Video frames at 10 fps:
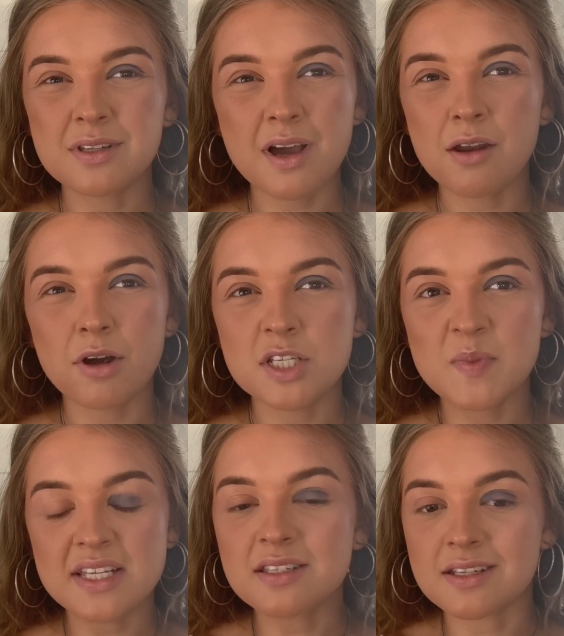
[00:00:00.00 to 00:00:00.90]
colour I
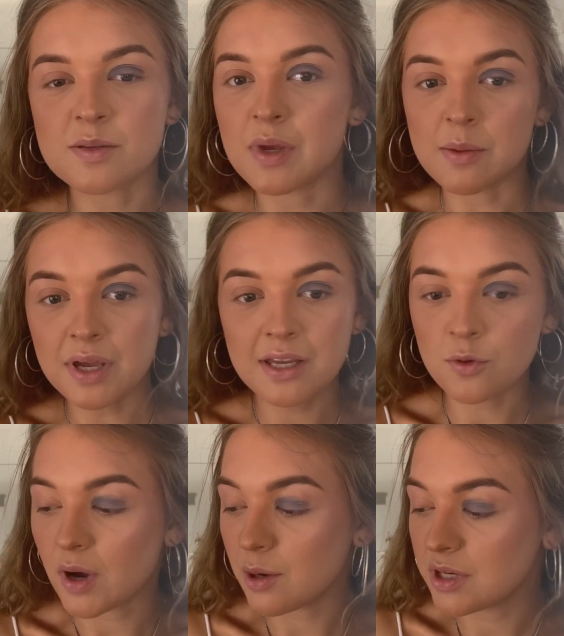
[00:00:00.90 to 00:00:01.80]
expected it to be, but either
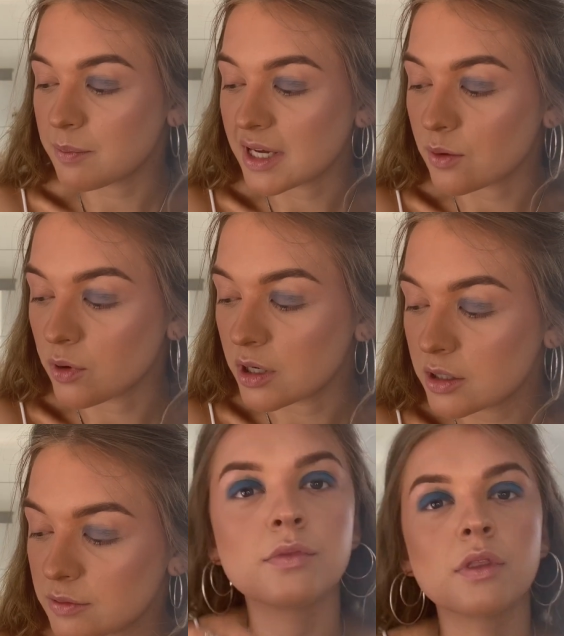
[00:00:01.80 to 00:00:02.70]
way, we can make it work.
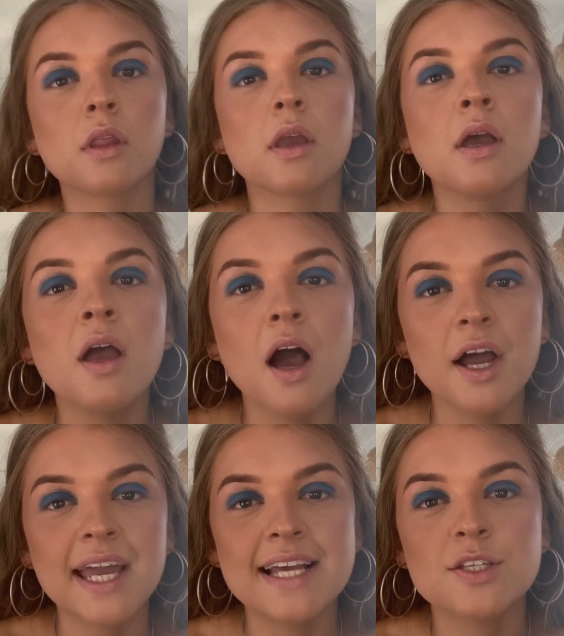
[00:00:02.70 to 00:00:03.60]

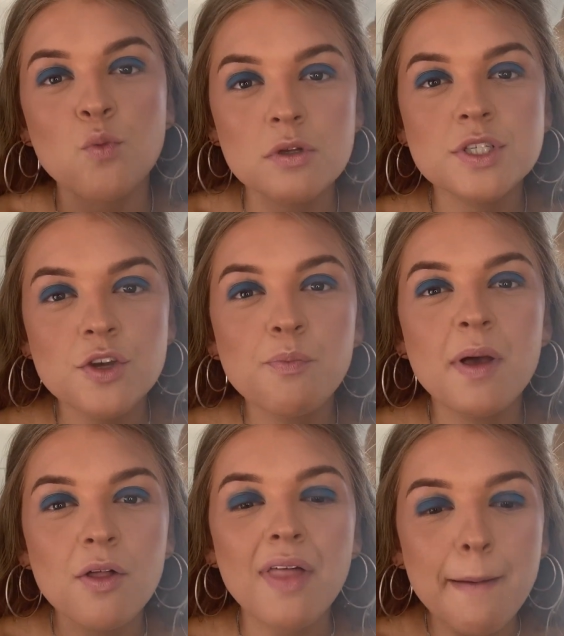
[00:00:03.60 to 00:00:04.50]
Okay, so once you've
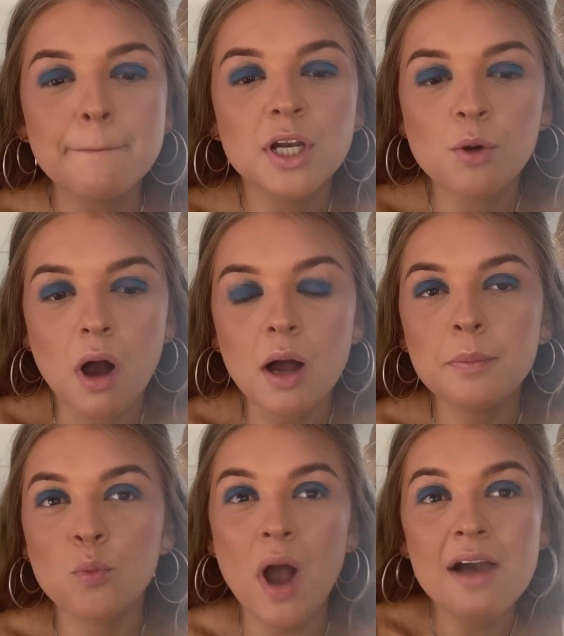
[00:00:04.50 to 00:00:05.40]
built that blue up,
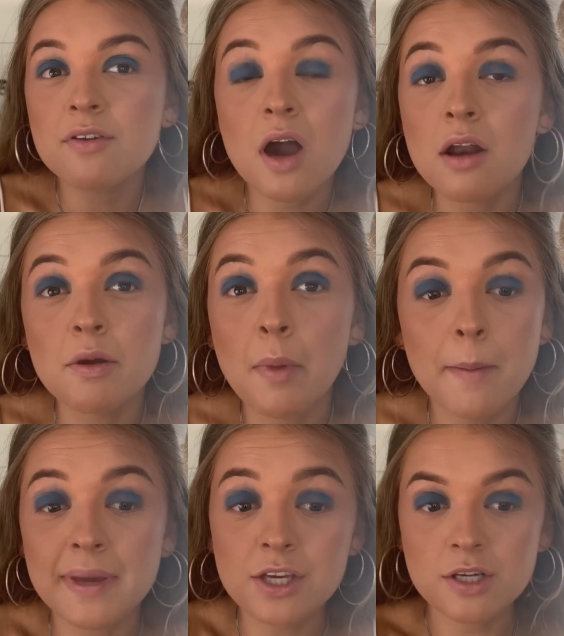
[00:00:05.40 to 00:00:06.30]
whatever colour it might
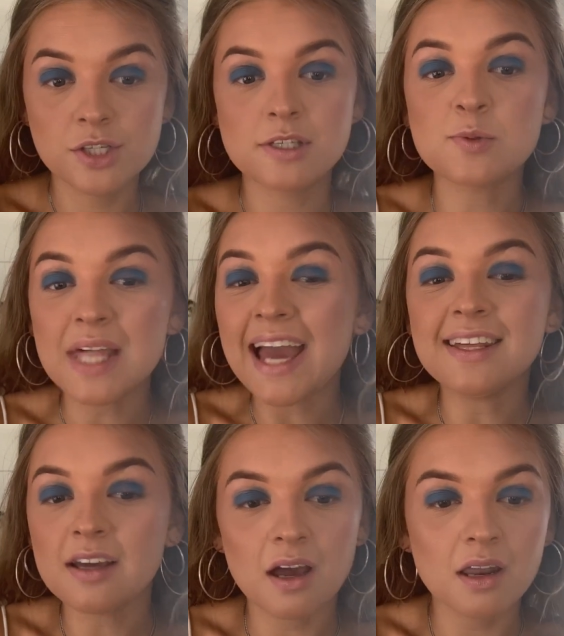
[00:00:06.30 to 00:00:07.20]
be, you could do this with any
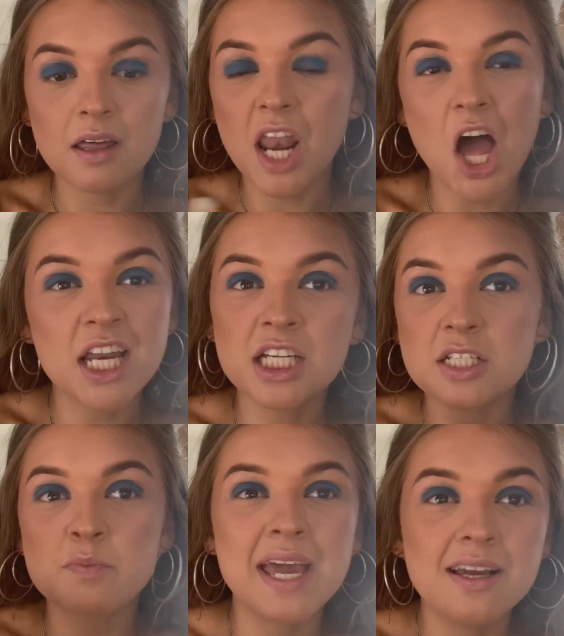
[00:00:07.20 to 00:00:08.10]
colour, lilacs,
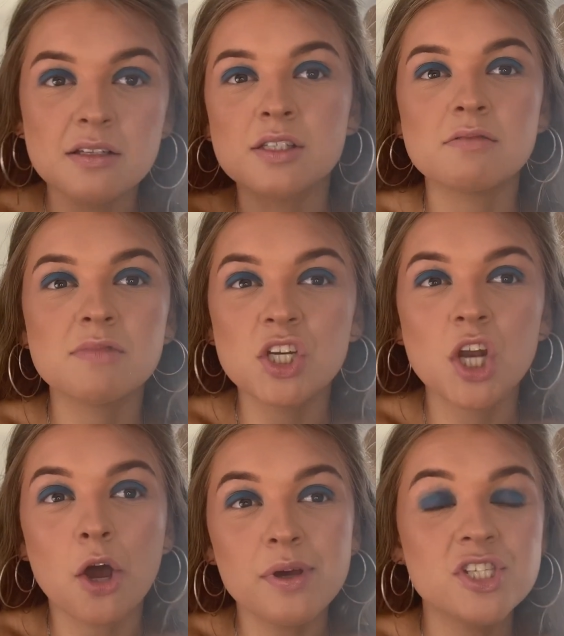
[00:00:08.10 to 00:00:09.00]
pinks, you know,
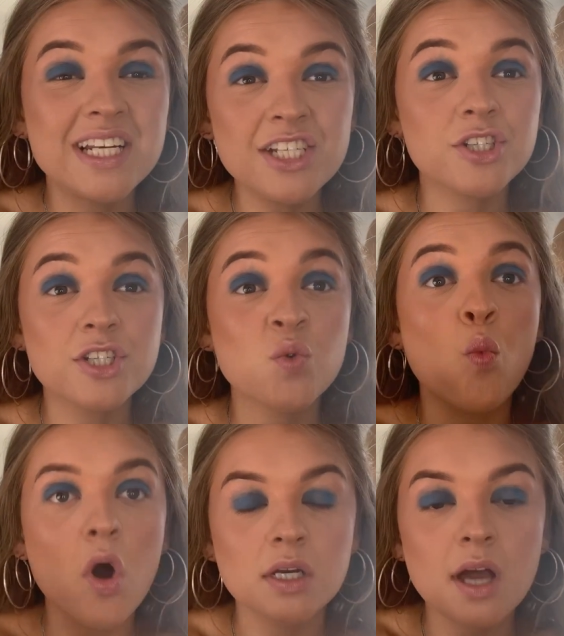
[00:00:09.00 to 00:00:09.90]
it's literally just
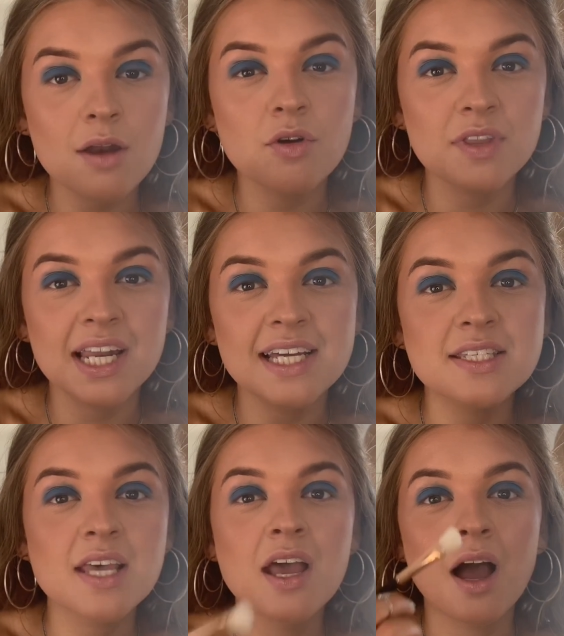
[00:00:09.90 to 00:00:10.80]
one colour on the lids.
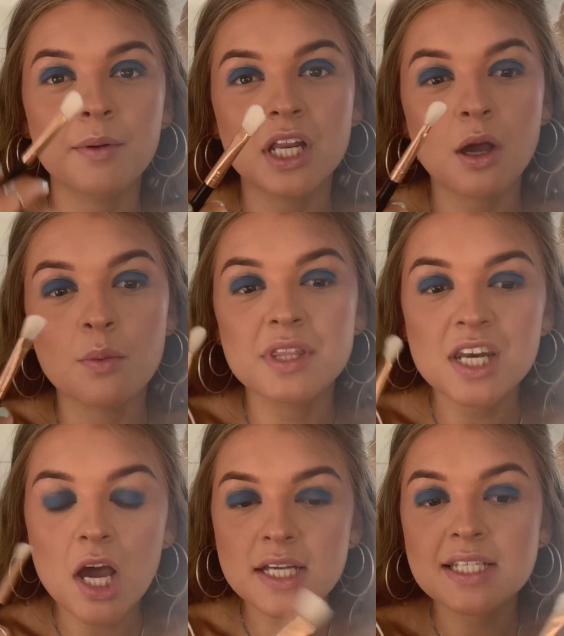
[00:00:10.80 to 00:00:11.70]
I'm going to go in with a
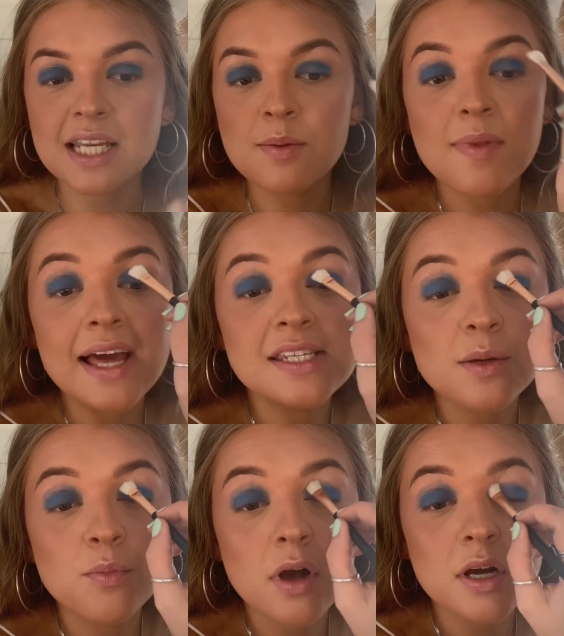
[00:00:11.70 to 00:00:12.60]
nice clean blending
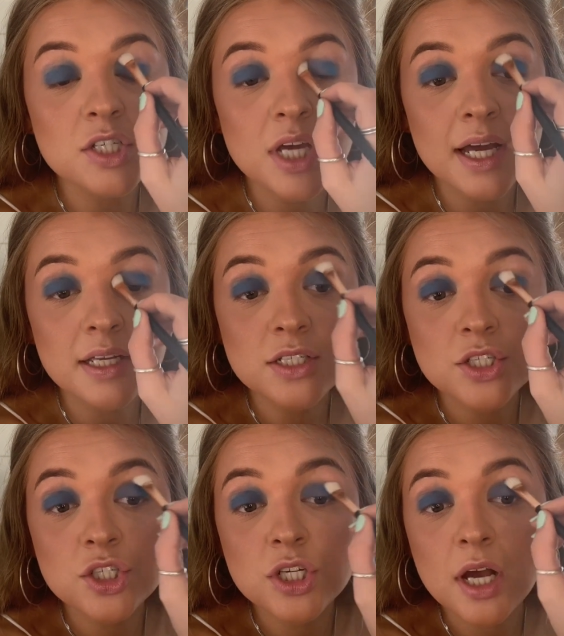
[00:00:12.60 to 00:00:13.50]
brush and
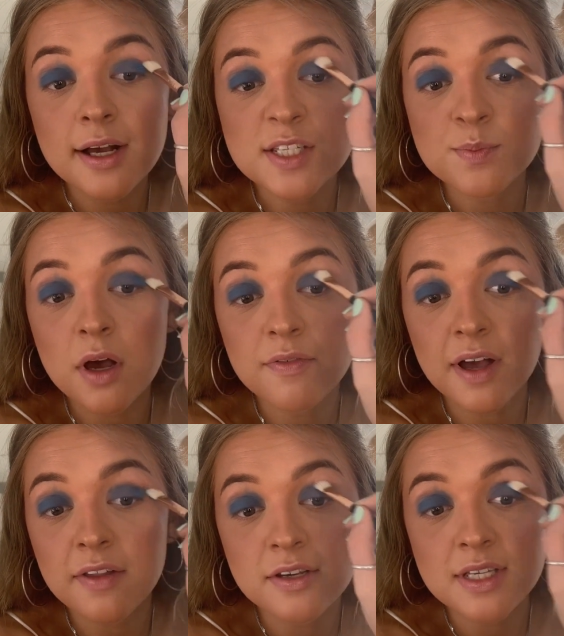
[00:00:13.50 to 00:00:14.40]
just buff out
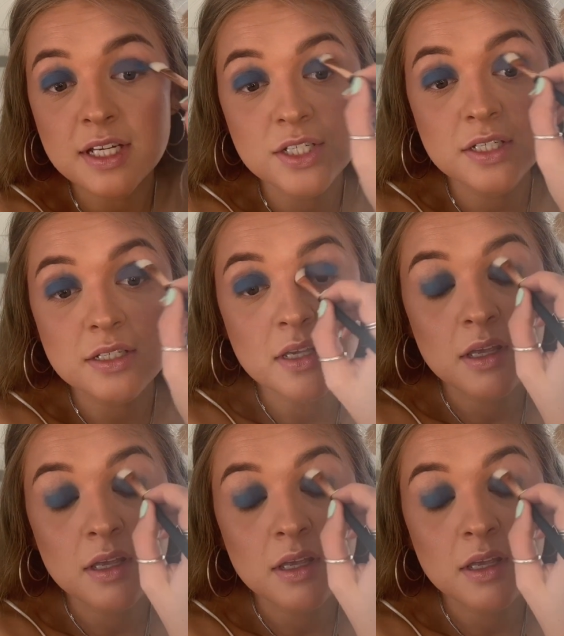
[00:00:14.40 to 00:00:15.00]
those edges.